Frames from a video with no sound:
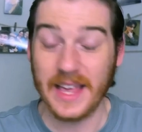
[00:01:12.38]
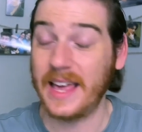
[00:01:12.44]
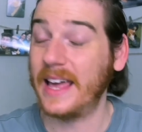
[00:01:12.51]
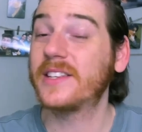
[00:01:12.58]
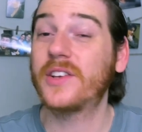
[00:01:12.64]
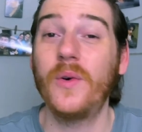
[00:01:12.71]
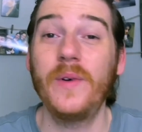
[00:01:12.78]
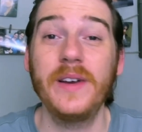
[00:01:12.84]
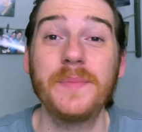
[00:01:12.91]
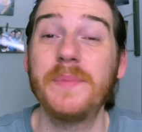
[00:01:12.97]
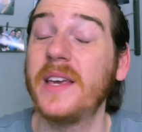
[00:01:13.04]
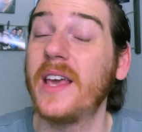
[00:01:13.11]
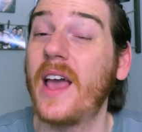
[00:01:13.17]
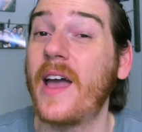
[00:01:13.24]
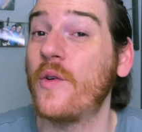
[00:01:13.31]
It's going to
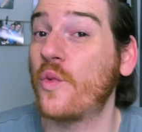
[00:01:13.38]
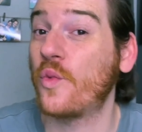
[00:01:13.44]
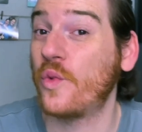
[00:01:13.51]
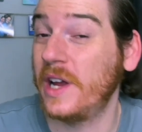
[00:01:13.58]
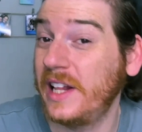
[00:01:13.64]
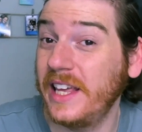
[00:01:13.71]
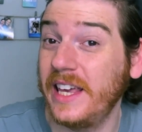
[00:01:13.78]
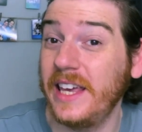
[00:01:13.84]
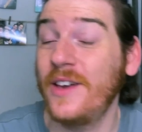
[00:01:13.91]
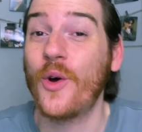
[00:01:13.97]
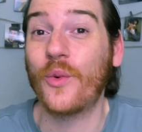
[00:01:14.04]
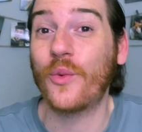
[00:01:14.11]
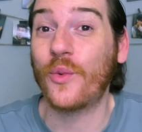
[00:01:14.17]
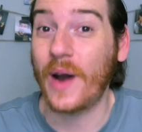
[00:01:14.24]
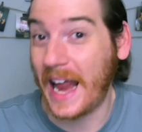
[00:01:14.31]
be a really
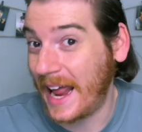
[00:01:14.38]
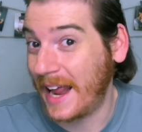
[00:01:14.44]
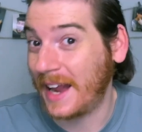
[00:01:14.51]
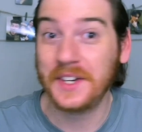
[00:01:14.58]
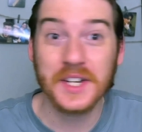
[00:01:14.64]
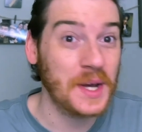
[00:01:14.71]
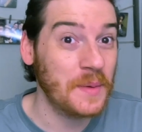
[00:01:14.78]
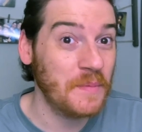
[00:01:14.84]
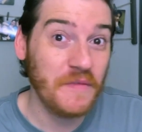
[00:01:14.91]
random